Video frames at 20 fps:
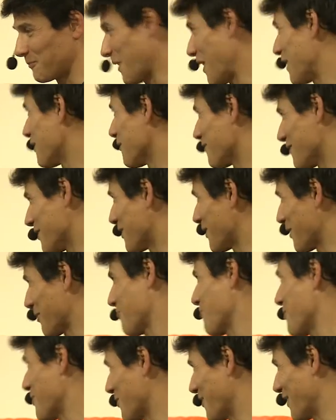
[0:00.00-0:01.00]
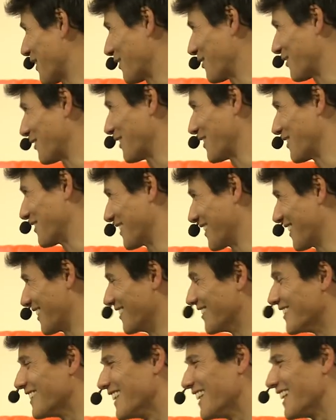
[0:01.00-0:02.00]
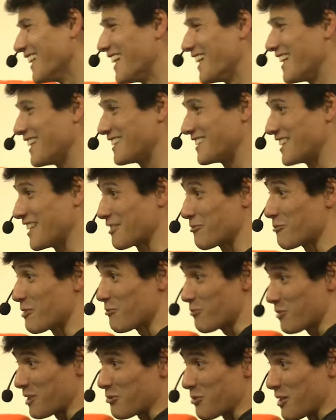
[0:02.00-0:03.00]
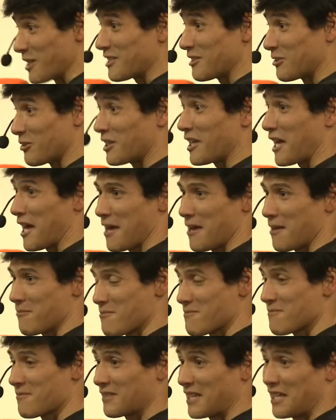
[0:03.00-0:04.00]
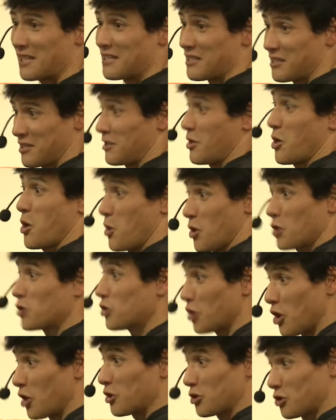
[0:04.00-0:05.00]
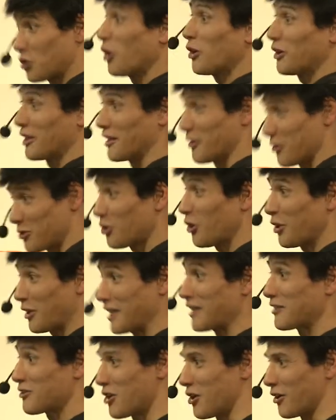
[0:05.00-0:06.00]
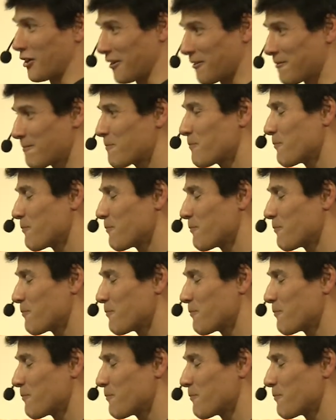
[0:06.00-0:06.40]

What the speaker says: I love this expression, actually, Gonzalo. It's like we created a game that is a dog talking, a talking dog.